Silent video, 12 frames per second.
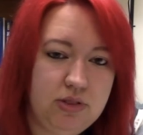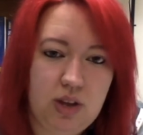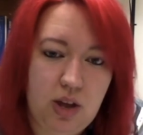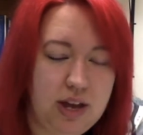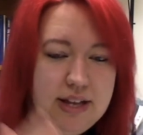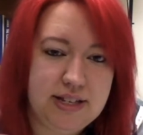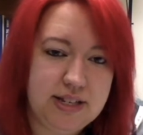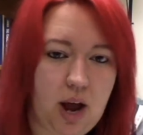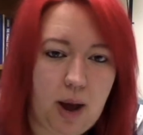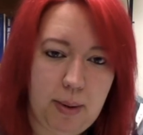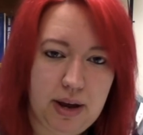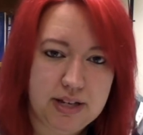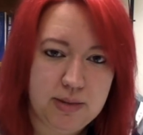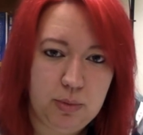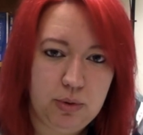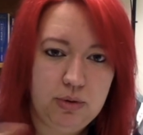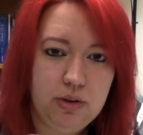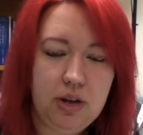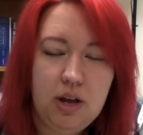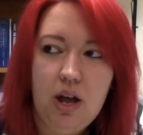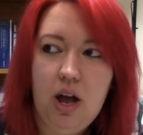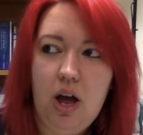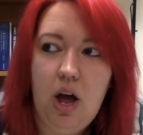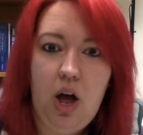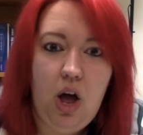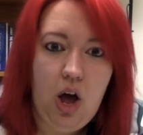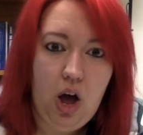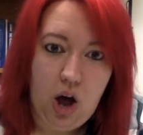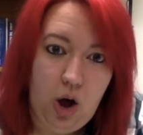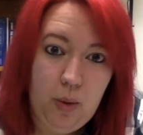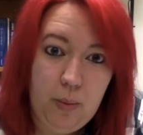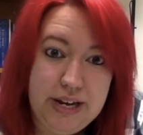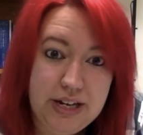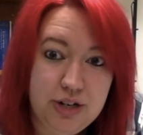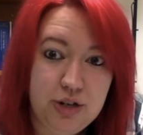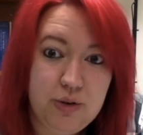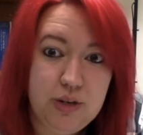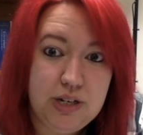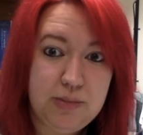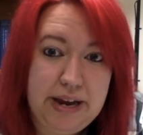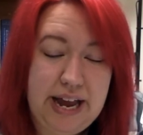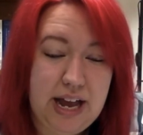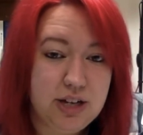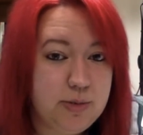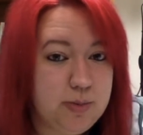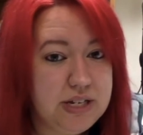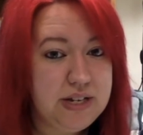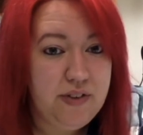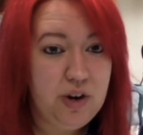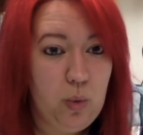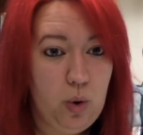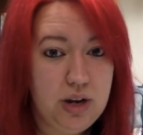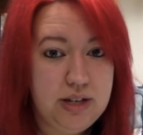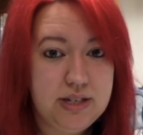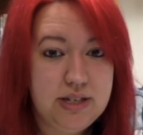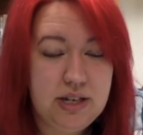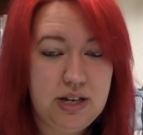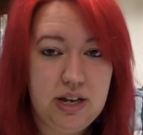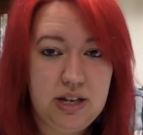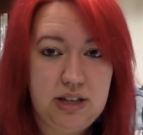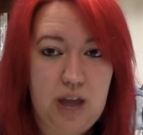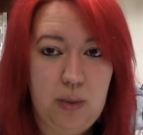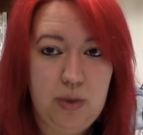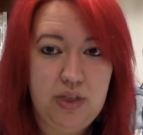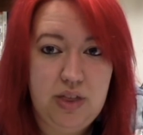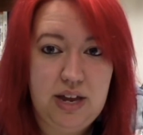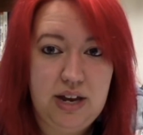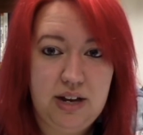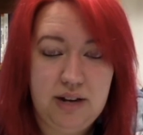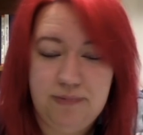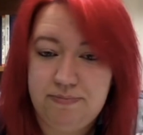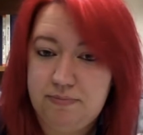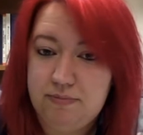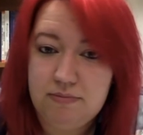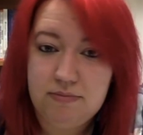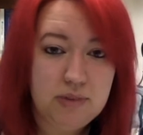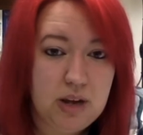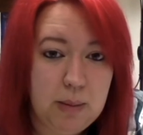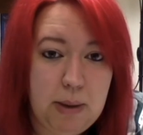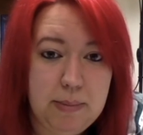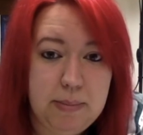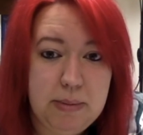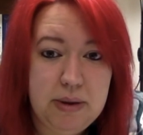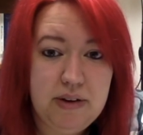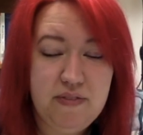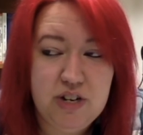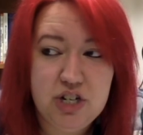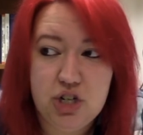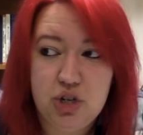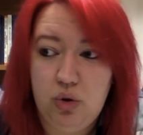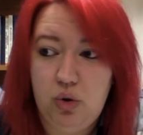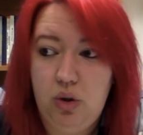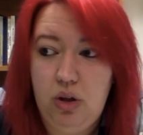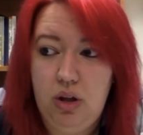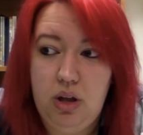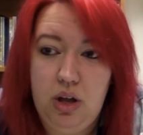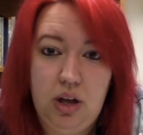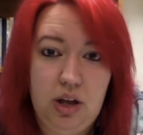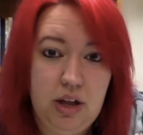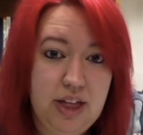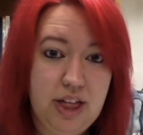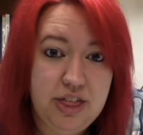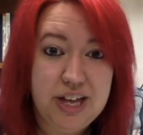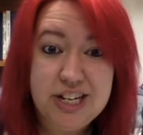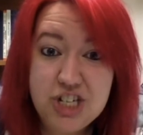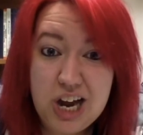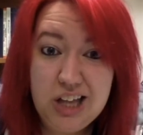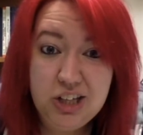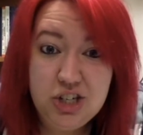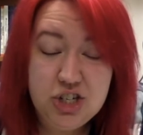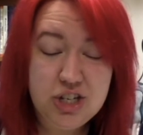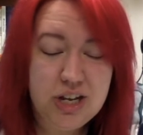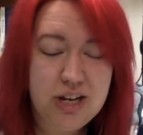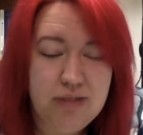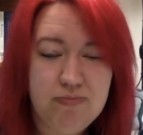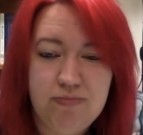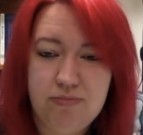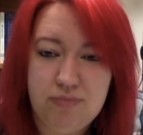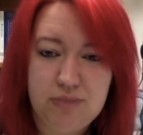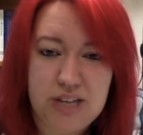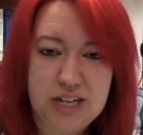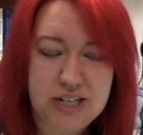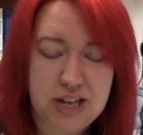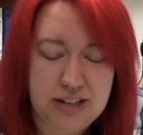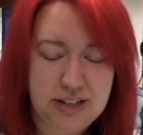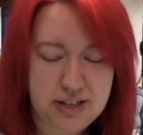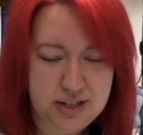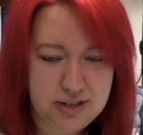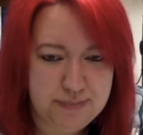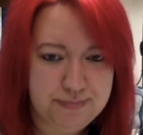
It's not possible. All we can do is pick out specific ones that we think might be beneficial, that challenge them, things like this.